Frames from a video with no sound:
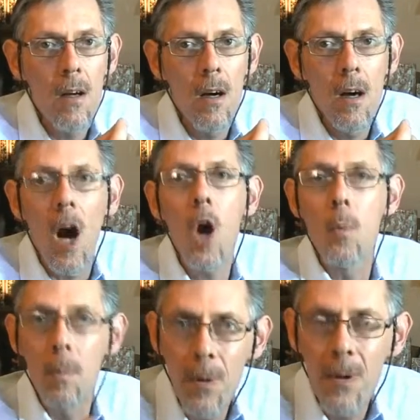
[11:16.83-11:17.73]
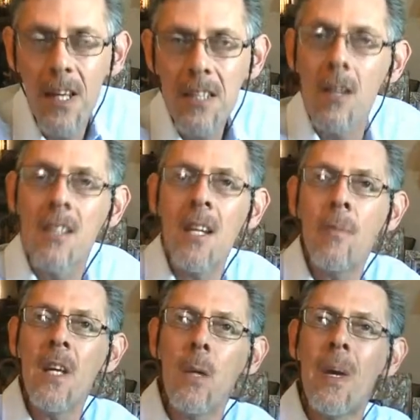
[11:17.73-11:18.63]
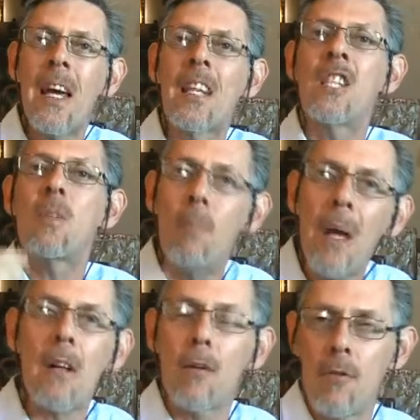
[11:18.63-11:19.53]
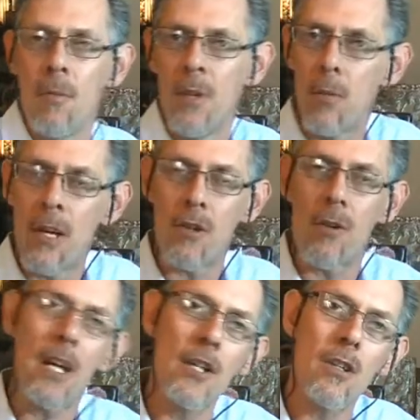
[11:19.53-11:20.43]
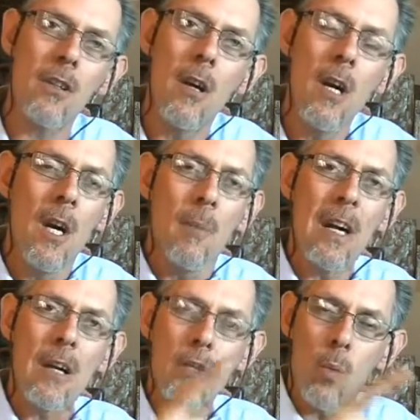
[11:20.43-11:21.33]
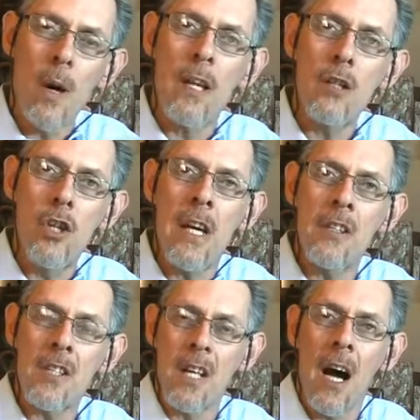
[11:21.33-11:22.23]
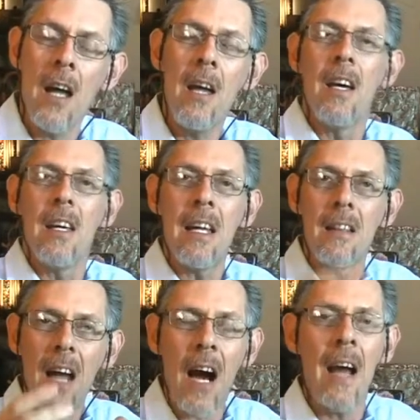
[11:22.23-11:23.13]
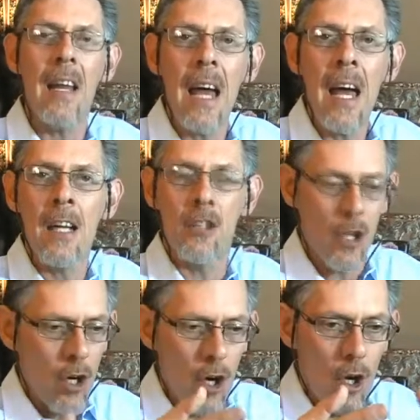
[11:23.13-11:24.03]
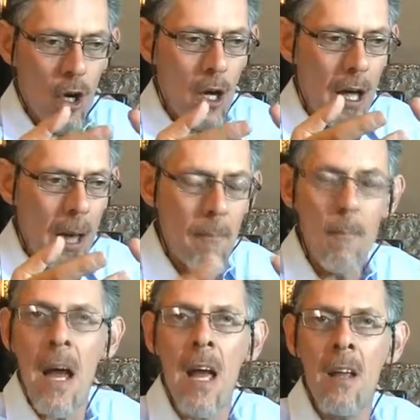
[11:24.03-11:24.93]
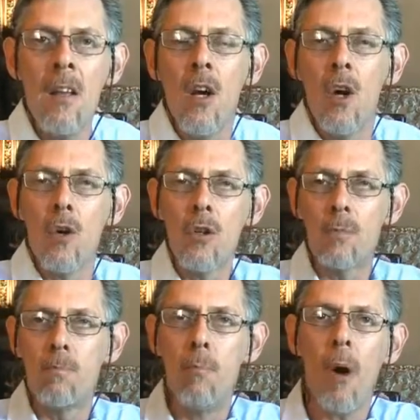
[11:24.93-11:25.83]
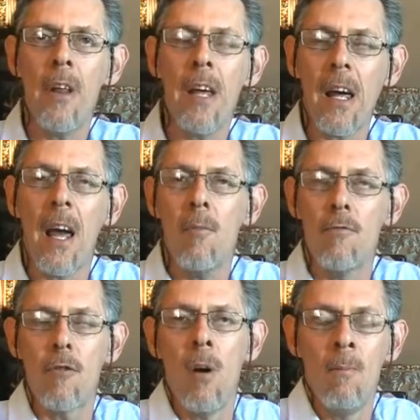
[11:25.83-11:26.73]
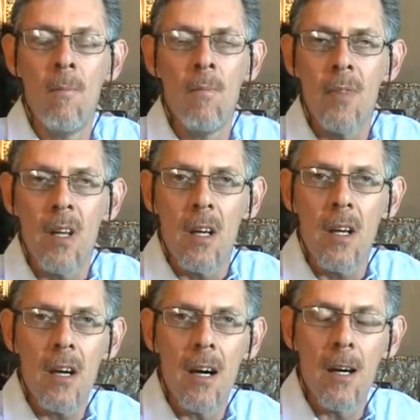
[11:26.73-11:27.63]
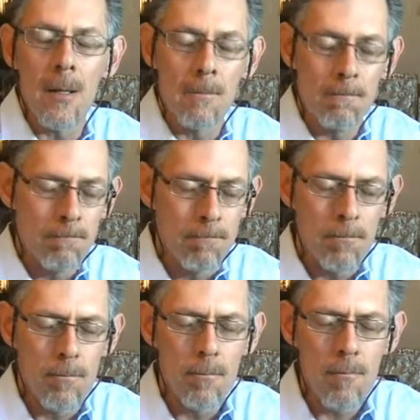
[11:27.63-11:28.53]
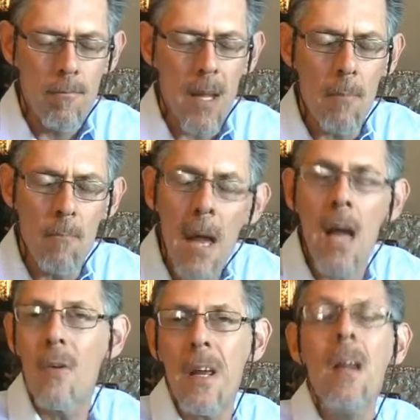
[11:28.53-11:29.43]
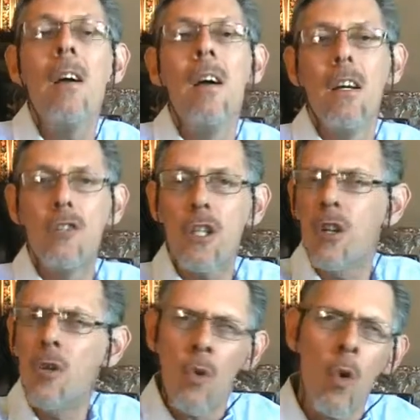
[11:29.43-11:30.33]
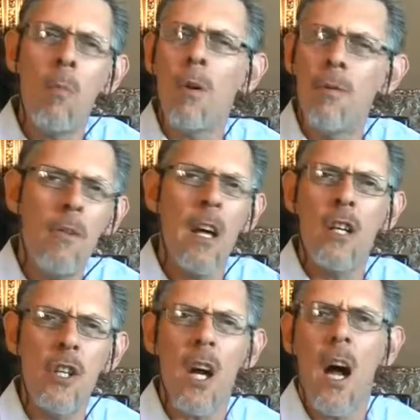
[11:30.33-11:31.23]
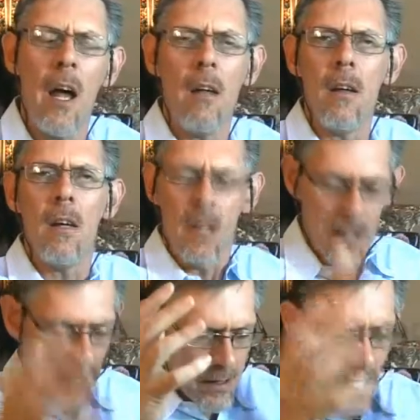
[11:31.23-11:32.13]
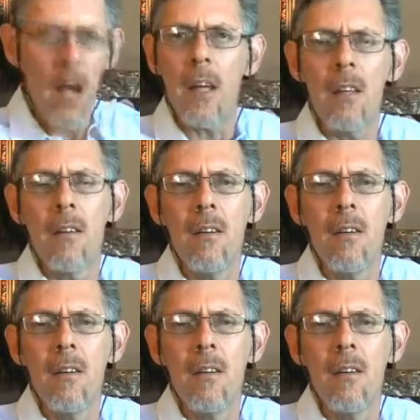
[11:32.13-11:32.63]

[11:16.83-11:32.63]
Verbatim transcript: hope. There's still something we expect from the resurrection. Because what did Jesus die? He died as an, a, a man whose body came from um, Mary, just a normal flesh guy. He died.